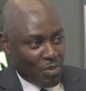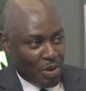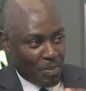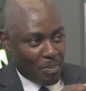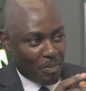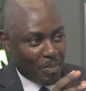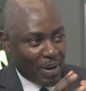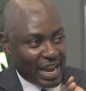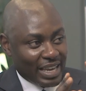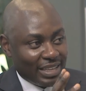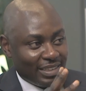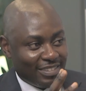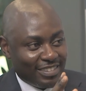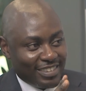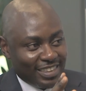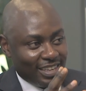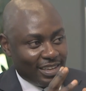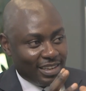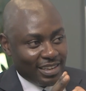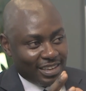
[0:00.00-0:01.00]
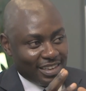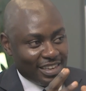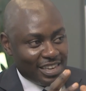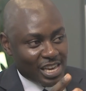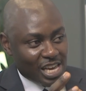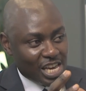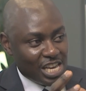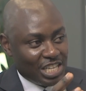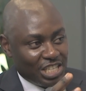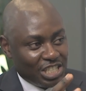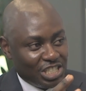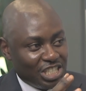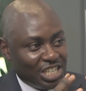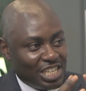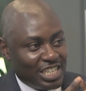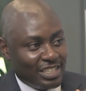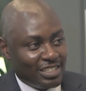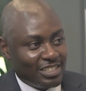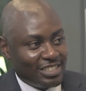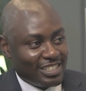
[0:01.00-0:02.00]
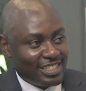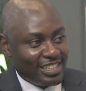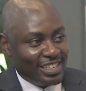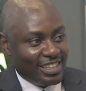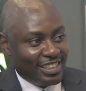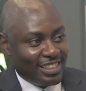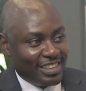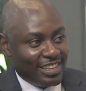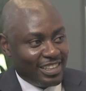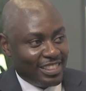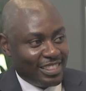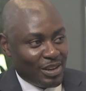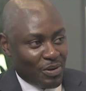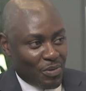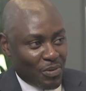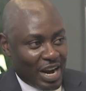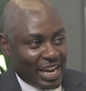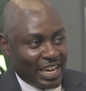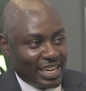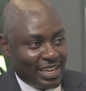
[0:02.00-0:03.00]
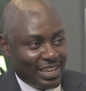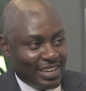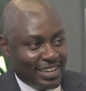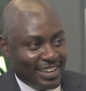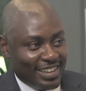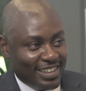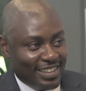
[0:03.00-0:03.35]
we might see a change in the ranking.